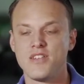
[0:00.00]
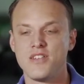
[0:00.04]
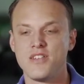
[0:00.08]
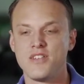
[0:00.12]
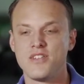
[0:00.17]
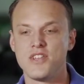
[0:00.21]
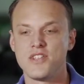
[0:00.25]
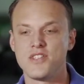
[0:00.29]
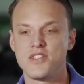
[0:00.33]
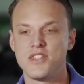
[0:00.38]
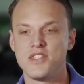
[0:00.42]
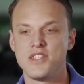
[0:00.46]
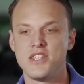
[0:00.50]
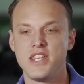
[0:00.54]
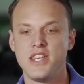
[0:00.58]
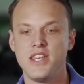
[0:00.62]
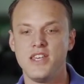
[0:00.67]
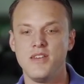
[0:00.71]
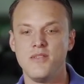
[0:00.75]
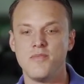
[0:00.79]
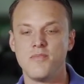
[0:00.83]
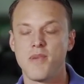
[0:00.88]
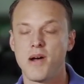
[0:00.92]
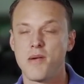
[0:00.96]
just to
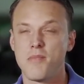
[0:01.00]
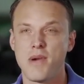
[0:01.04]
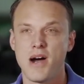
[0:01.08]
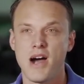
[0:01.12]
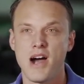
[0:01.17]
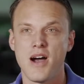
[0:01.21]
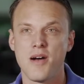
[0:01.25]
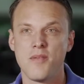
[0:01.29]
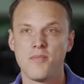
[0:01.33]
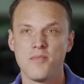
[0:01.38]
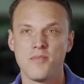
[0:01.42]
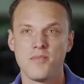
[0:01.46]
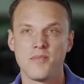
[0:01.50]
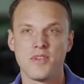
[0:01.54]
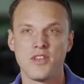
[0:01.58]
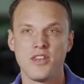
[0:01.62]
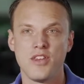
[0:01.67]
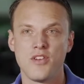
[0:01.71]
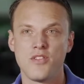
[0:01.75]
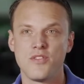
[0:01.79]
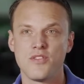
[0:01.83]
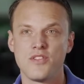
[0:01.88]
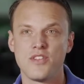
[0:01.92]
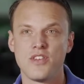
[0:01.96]
see my mom,
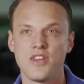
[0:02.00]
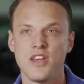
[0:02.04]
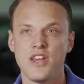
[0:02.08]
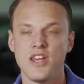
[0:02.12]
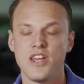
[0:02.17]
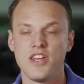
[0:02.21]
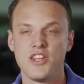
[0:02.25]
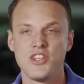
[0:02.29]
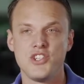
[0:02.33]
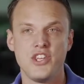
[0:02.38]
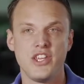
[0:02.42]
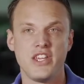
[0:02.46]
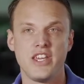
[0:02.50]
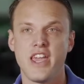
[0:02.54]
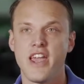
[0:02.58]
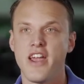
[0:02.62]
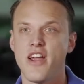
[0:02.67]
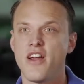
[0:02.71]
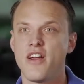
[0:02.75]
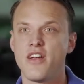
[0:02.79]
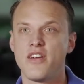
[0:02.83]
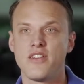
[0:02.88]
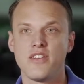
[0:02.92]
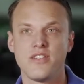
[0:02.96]
she
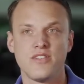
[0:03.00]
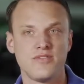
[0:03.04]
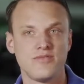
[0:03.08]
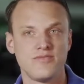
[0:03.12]
cared